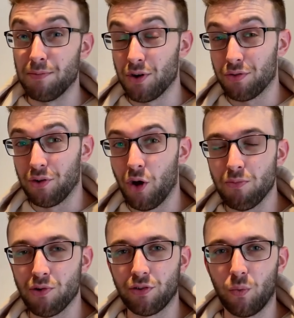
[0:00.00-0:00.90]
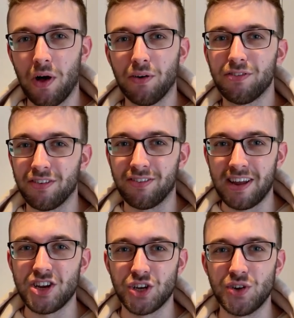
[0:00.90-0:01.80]
And I'll be going through a lot more as well, so
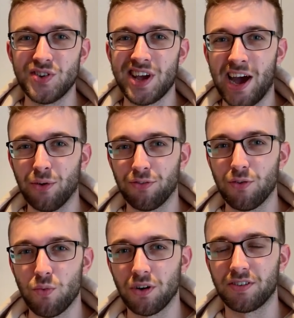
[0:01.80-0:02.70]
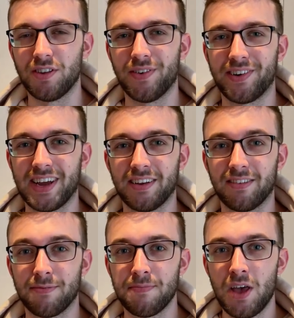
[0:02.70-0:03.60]
stay tuned and also watch to the very
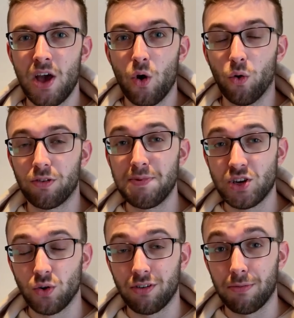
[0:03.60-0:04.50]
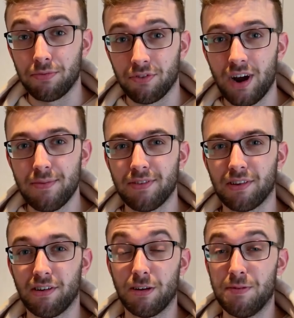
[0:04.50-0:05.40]
end. Also be sure to subscribe to
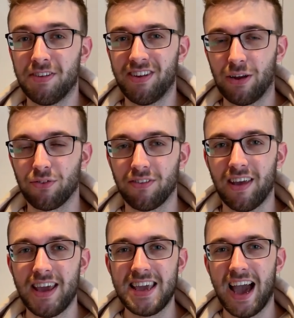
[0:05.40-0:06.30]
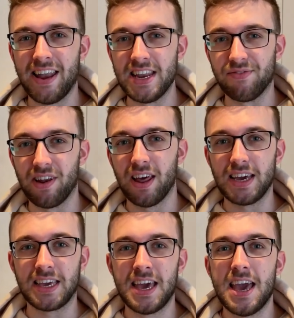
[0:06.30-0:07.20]
the CryptoBusy channel today and leave a
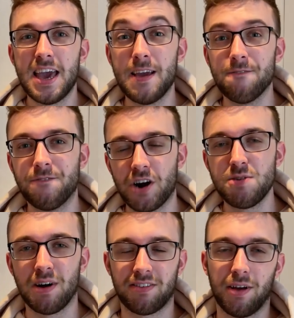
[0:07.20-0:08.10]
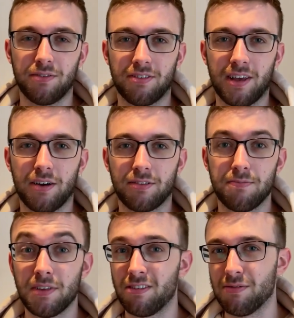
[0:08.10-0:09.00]
like, it very much helps us out.
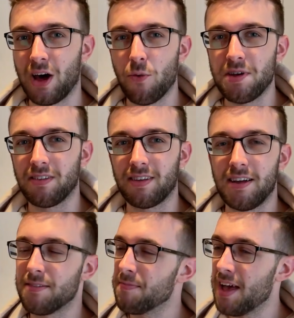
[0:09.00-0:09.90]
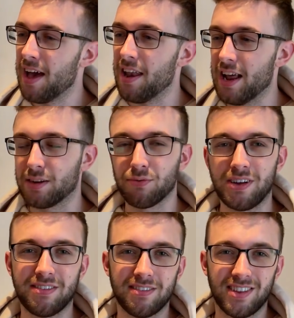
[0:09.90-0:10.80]
So with that all being said, let's jump
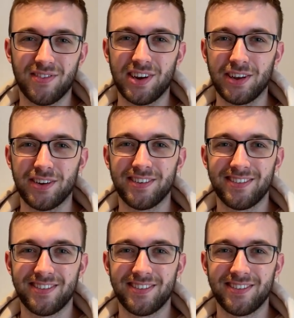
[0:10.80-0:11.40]
straight into the video.